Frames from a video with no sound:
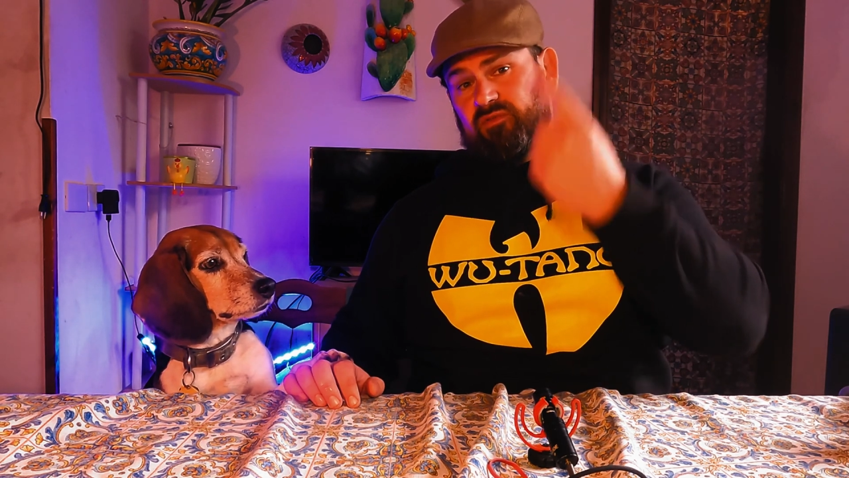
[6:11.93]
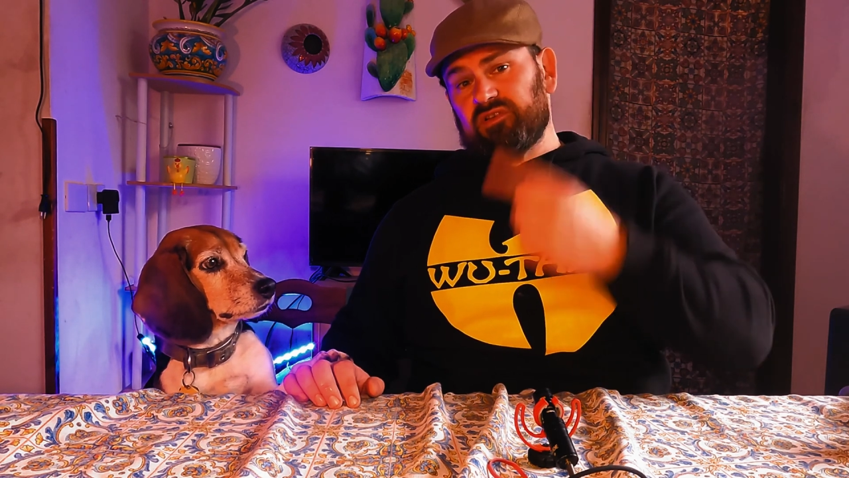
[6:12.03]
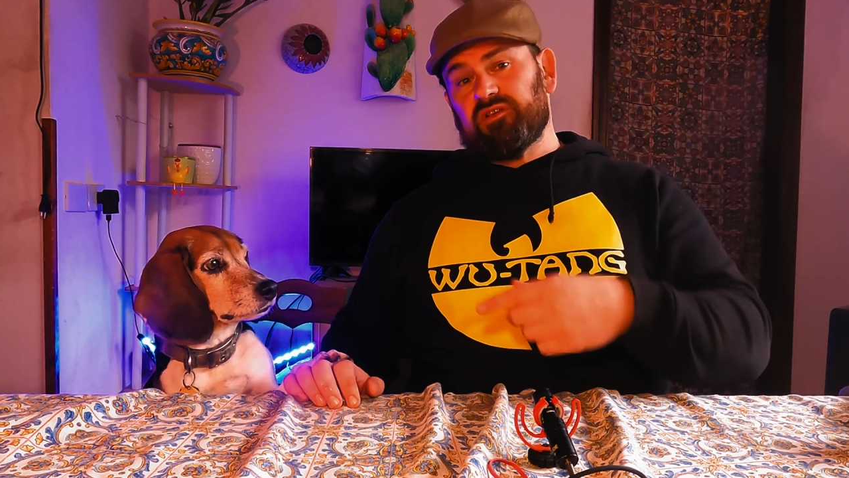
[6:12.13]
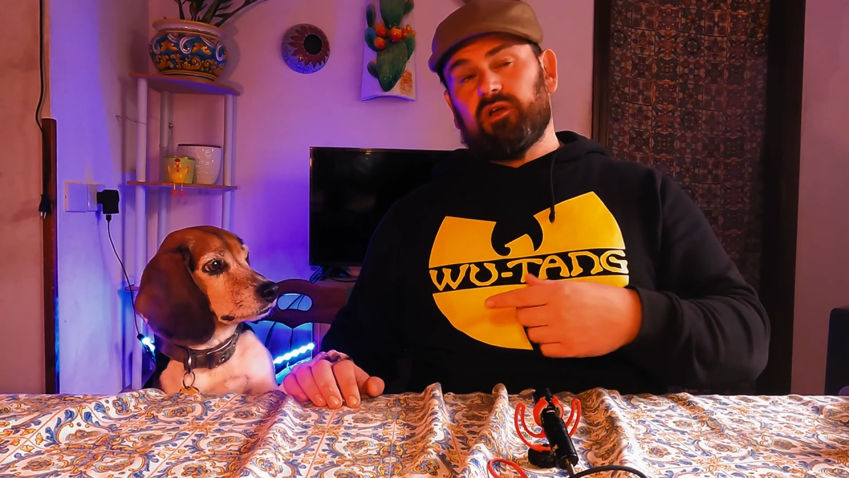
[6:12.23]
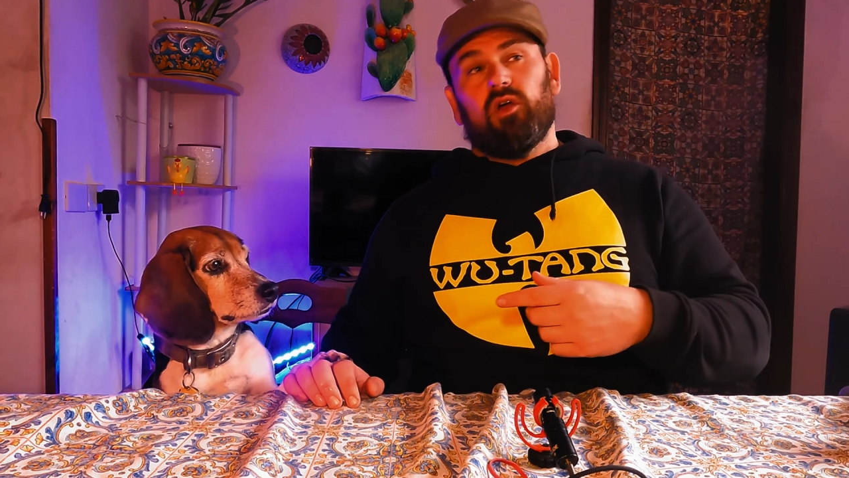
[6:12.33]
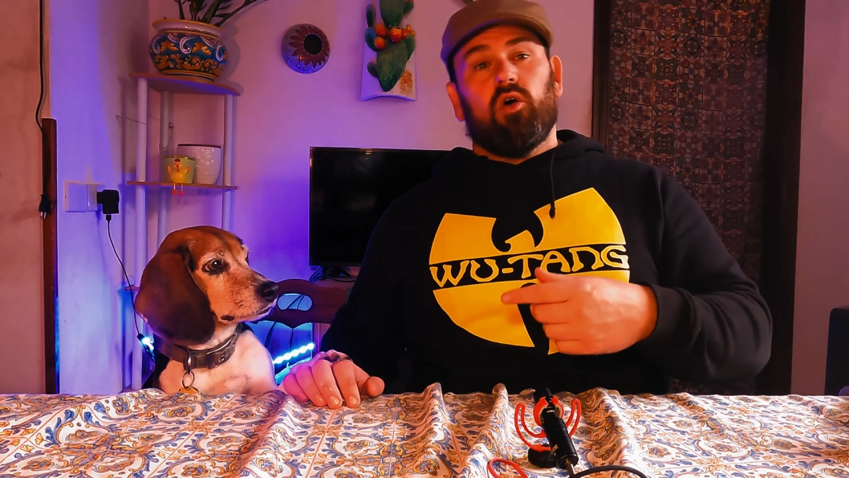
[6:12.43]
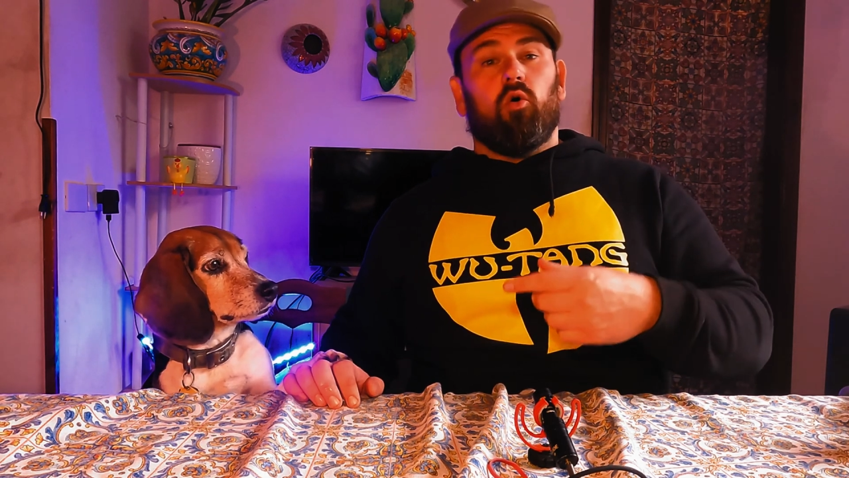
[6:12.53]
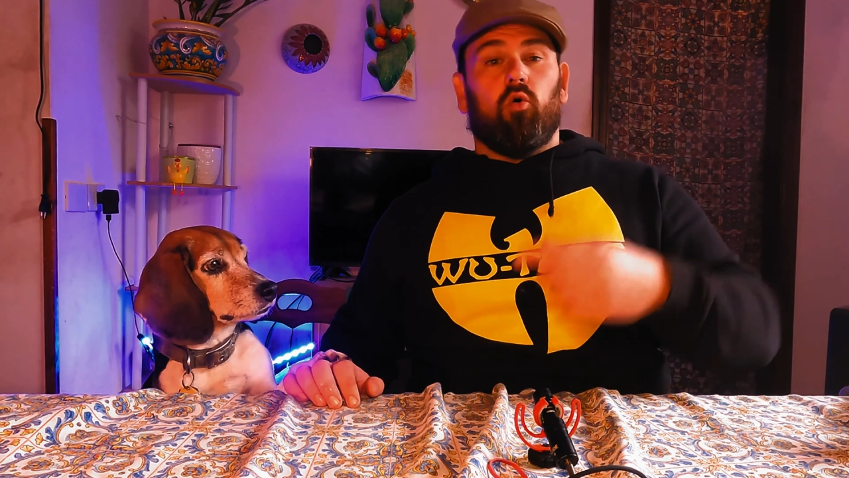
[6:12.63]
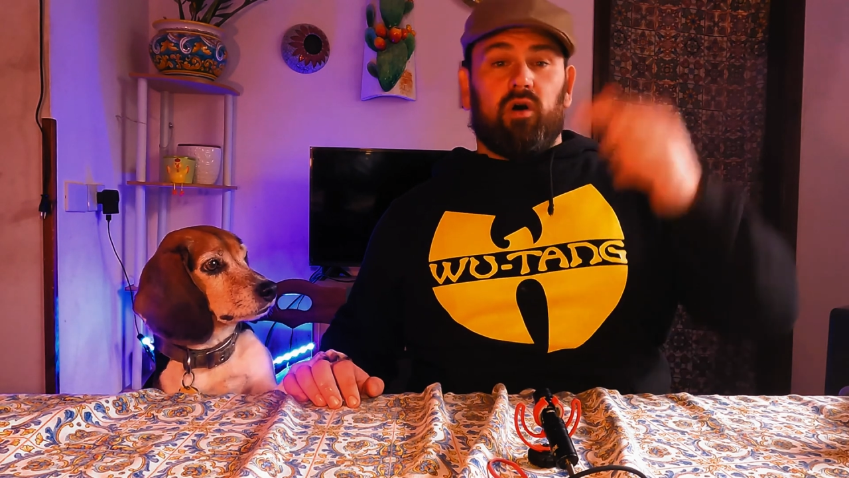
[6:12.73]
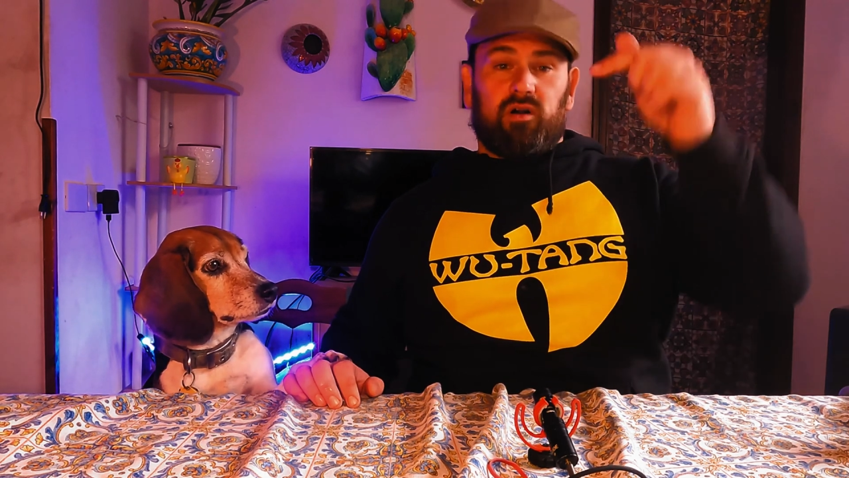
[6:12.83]
us,
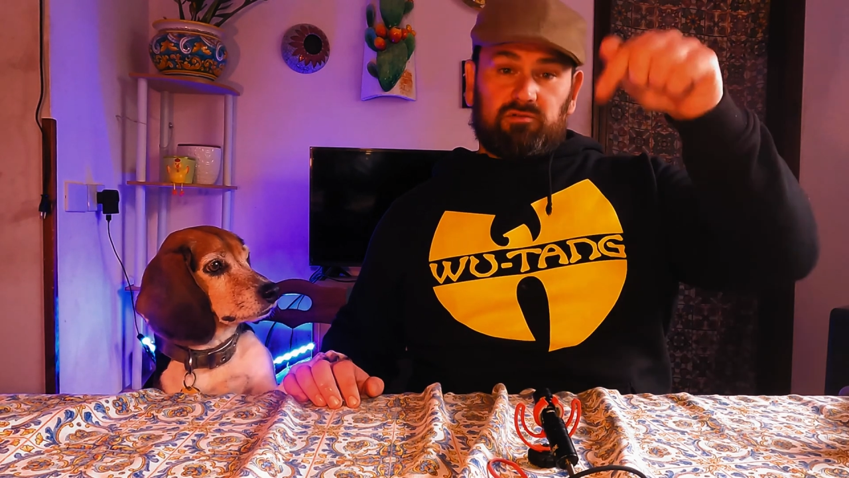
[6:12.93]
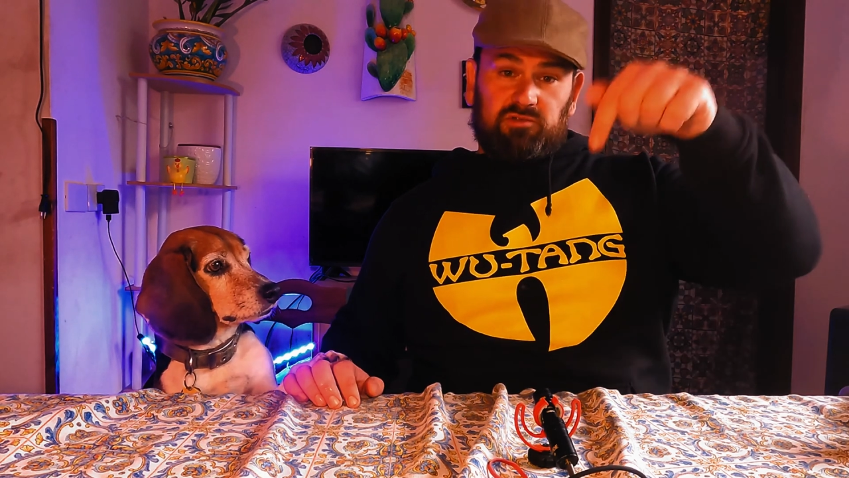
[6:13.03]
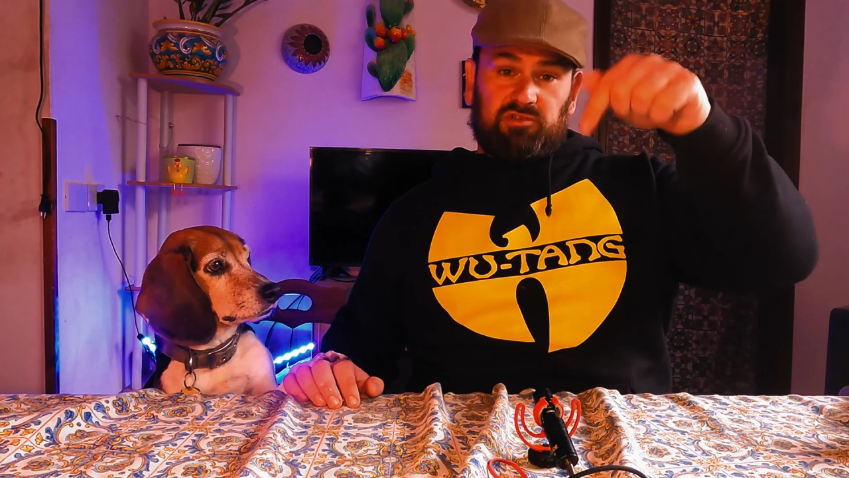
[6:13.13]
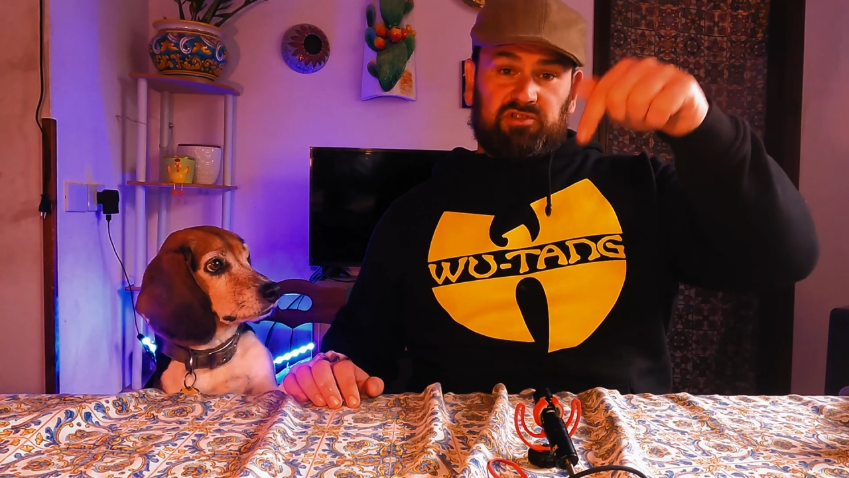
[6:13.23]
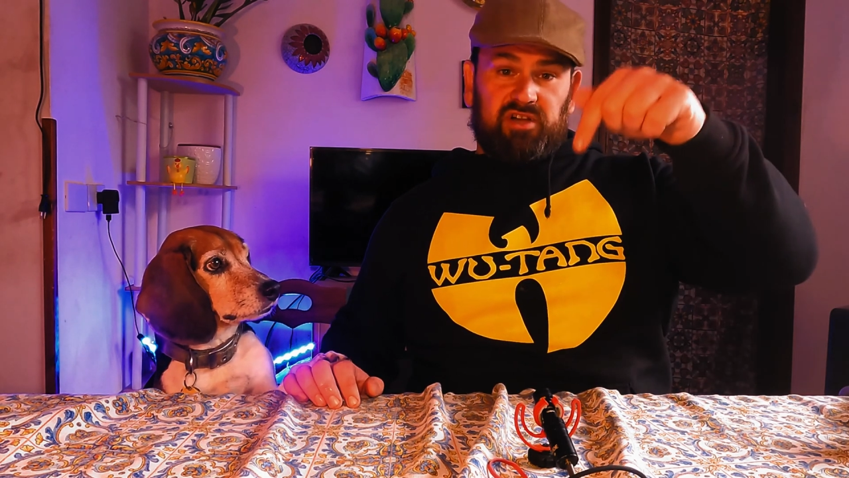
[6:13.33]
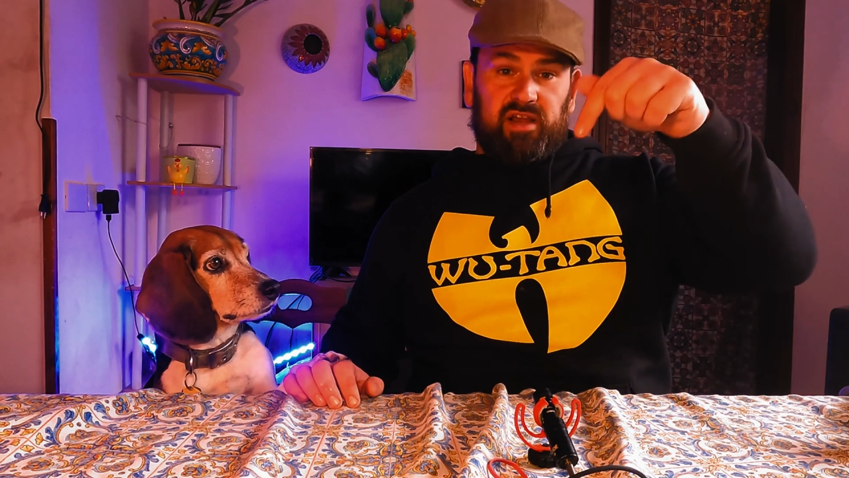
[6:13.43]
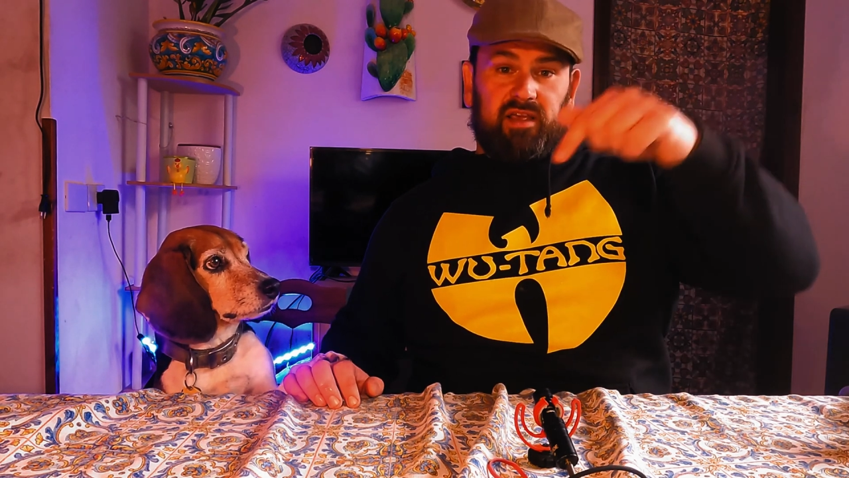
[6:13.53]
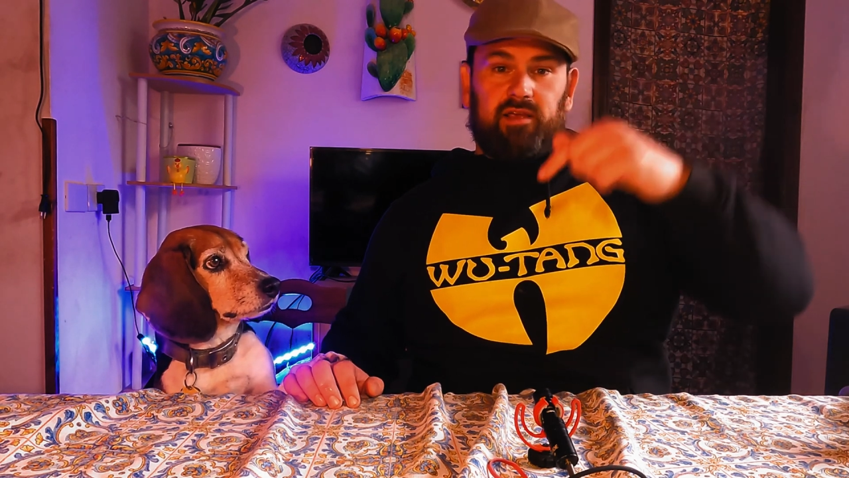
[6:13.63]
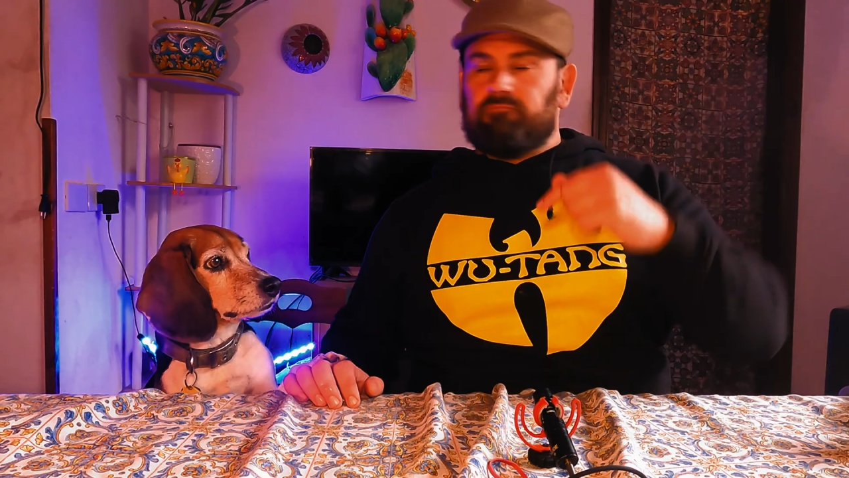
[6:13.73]
or check